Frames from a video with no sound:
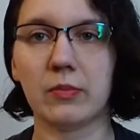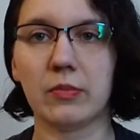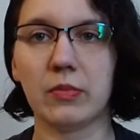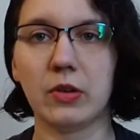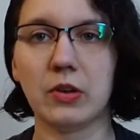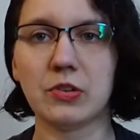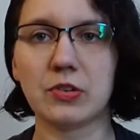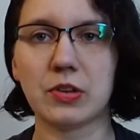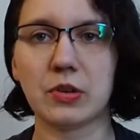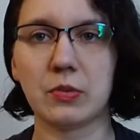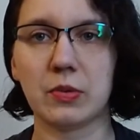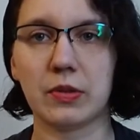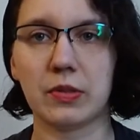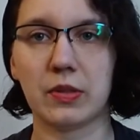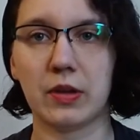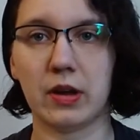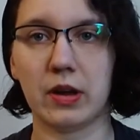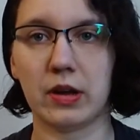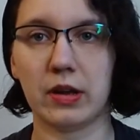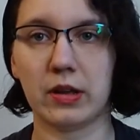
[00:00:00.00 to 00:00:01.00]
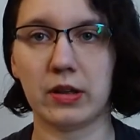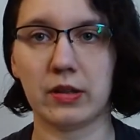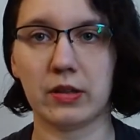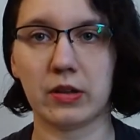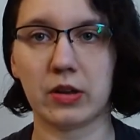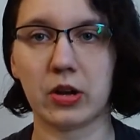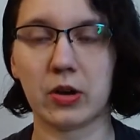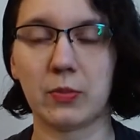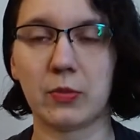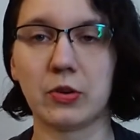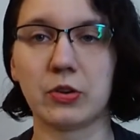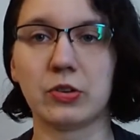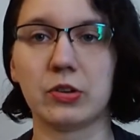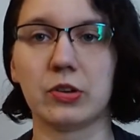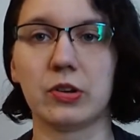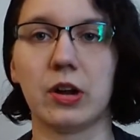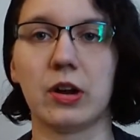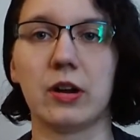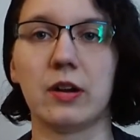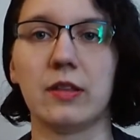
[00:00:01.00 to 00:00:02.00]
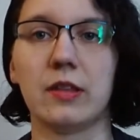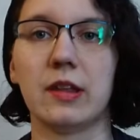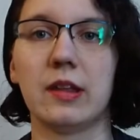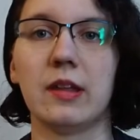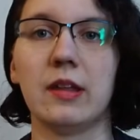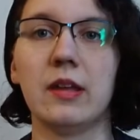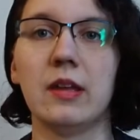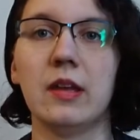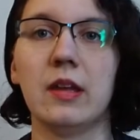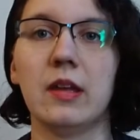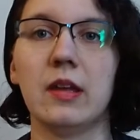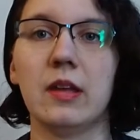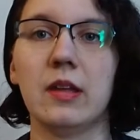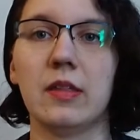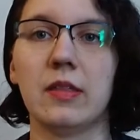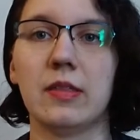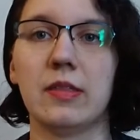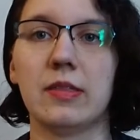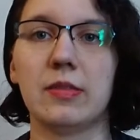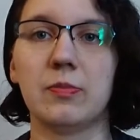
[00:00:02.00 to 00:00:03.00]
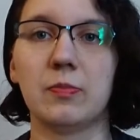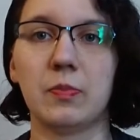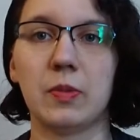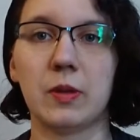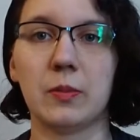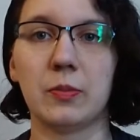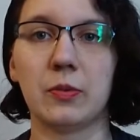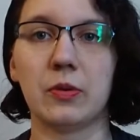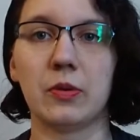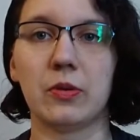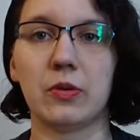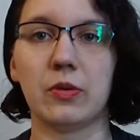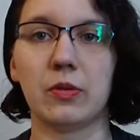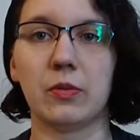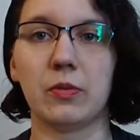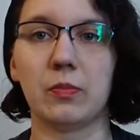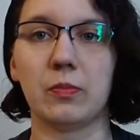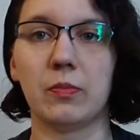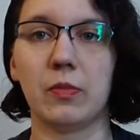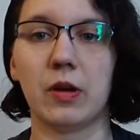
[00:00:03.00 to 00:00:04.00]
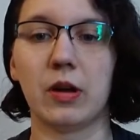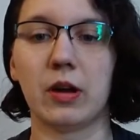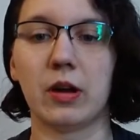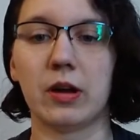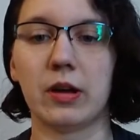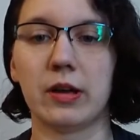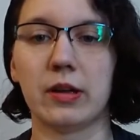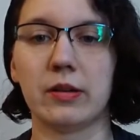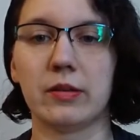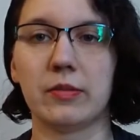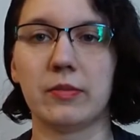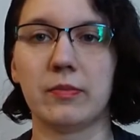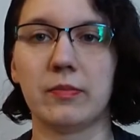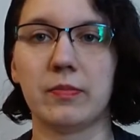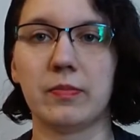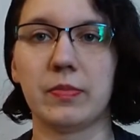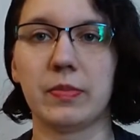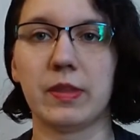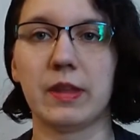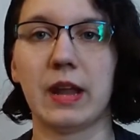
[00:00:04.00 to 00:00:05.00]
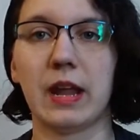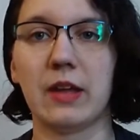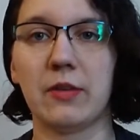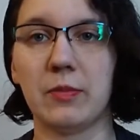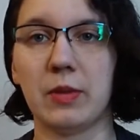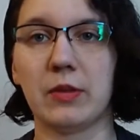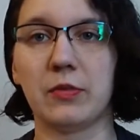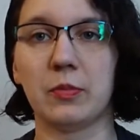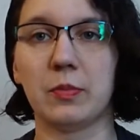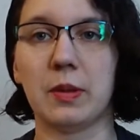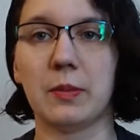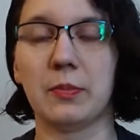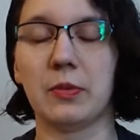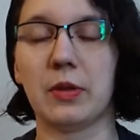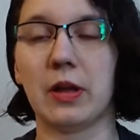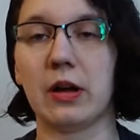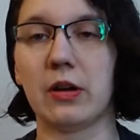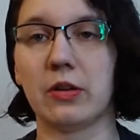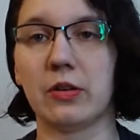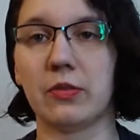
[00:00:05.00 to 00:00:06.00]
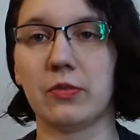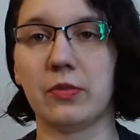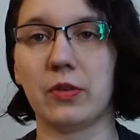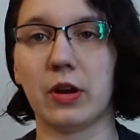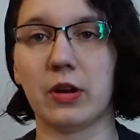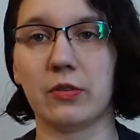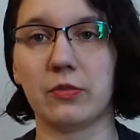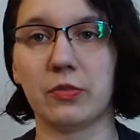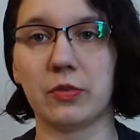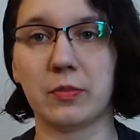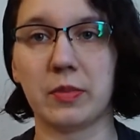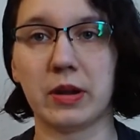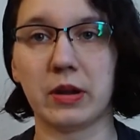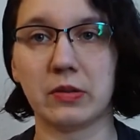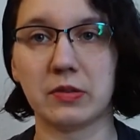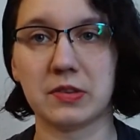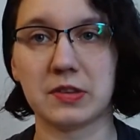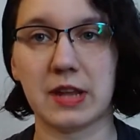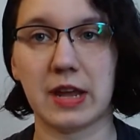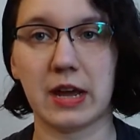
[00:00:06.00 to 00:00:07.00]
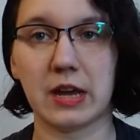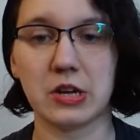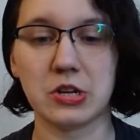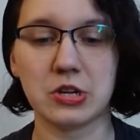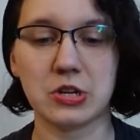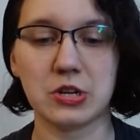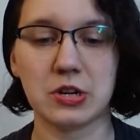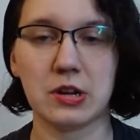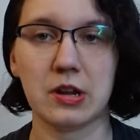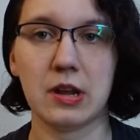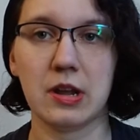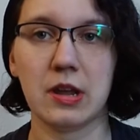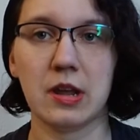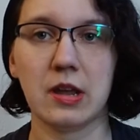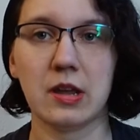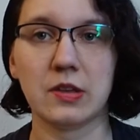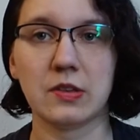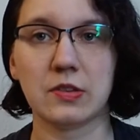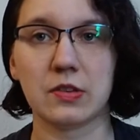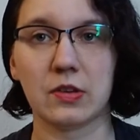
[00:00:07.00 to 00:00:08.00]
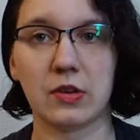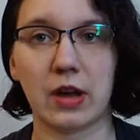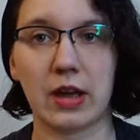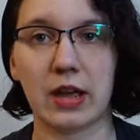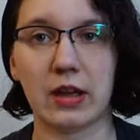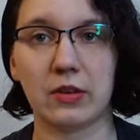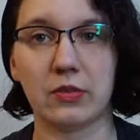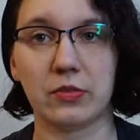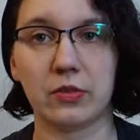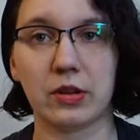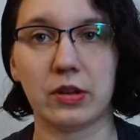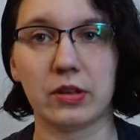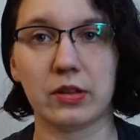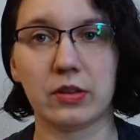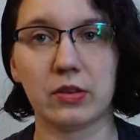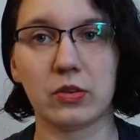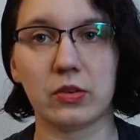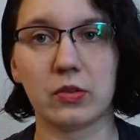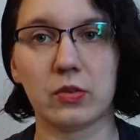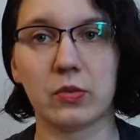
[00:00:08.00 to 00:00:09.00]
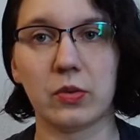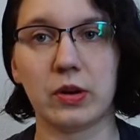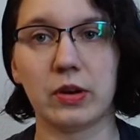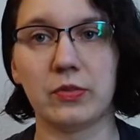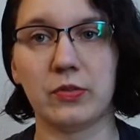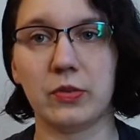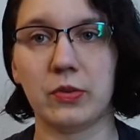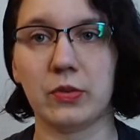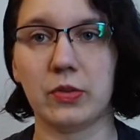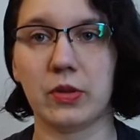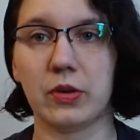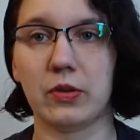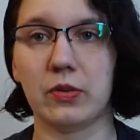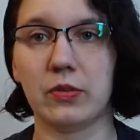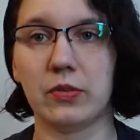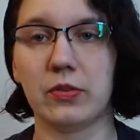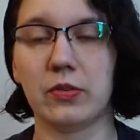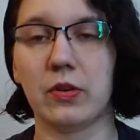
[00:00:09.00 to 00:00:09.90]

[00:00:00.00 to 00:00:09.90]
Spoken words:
Usually with commercial yarn that people that I have made for people out of yarn from my own stash. So I have quite a few of those.